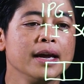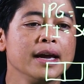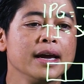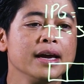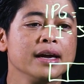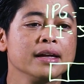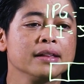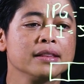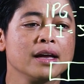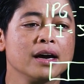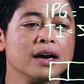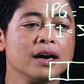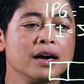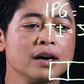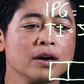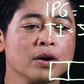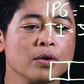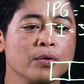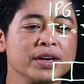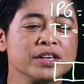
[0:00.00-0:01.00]
and
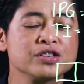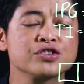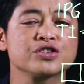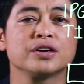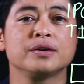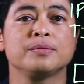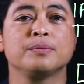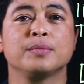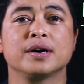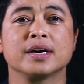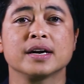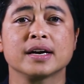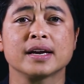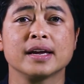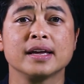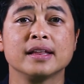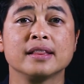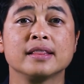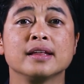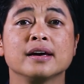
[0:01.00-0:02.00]
a question
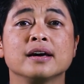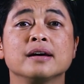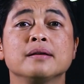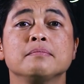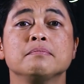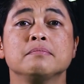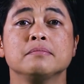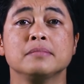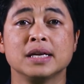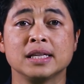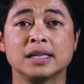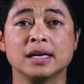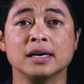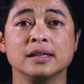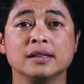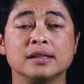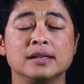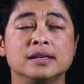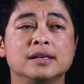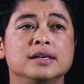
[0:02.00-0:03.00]
mark in the
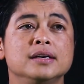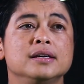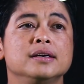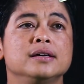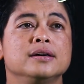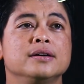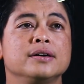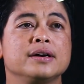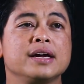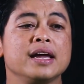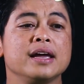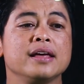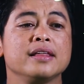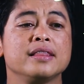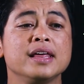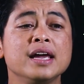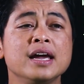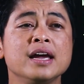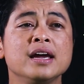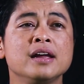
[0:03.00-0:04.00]
middle.
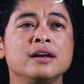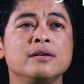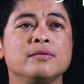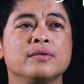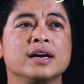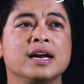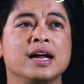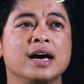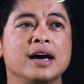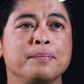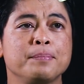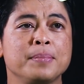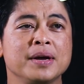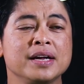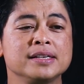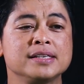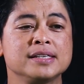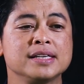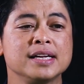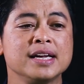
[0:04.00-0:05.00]
Okay, then what
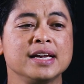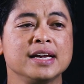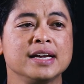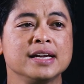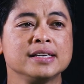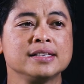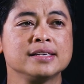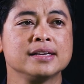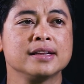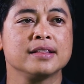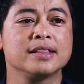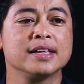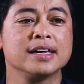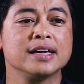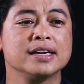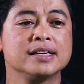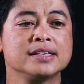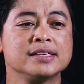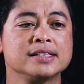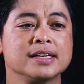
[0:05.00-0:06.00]
happens is
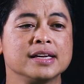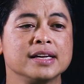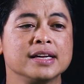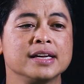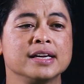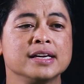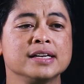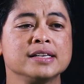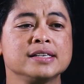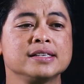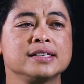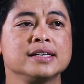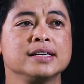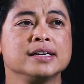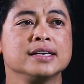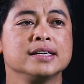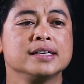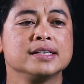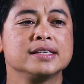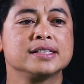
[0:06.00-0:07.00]
this is
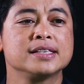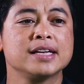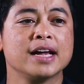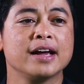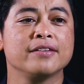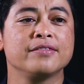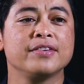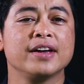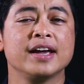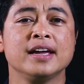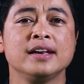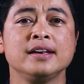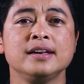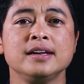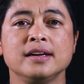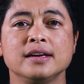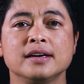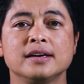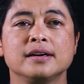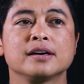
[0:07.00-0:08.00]

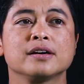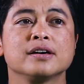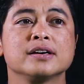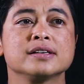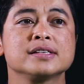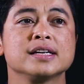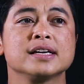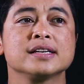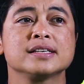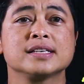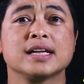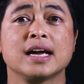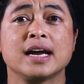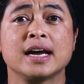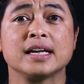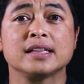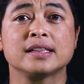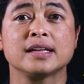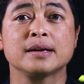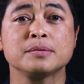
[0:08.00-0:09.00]
7 because that's the
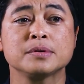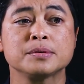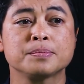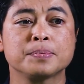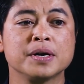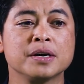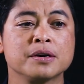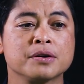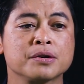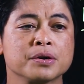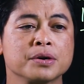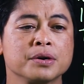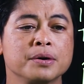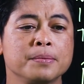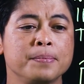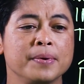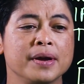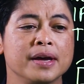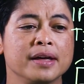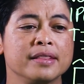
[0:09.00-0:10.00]
items per
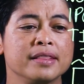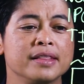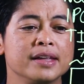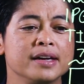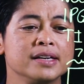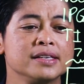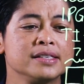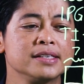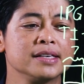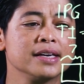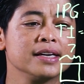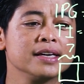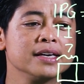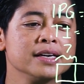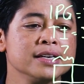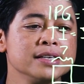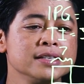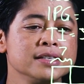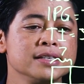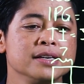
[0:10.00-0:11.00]
group, and this
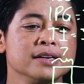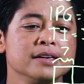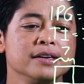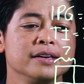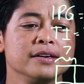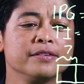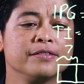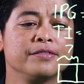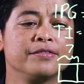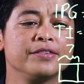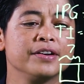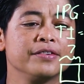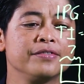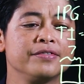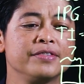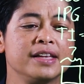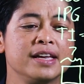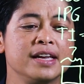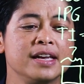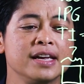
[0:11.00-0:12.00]
is
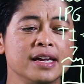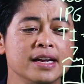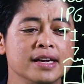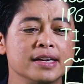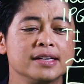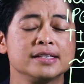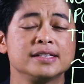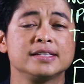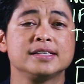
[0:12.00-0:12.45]
56.